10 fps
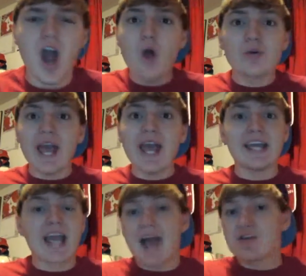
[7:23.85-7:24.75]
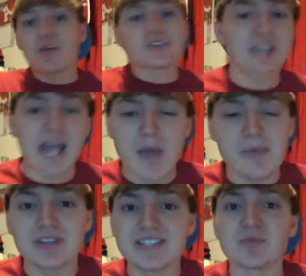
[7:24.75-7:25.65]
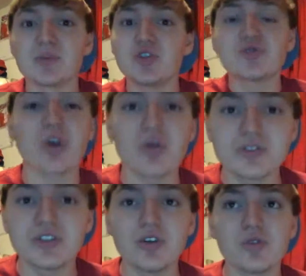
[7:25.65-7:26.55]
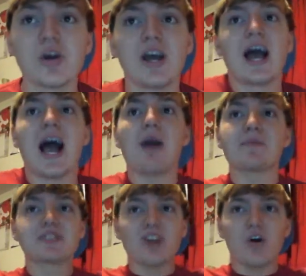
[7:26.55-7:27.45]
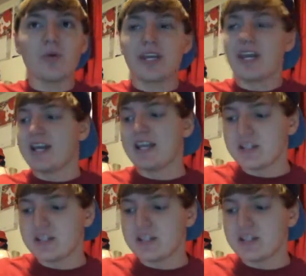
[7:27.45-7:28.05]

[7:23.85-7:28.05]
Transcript: Okay, I knew that's going to happen because that's what you trolls do. I'm sorry.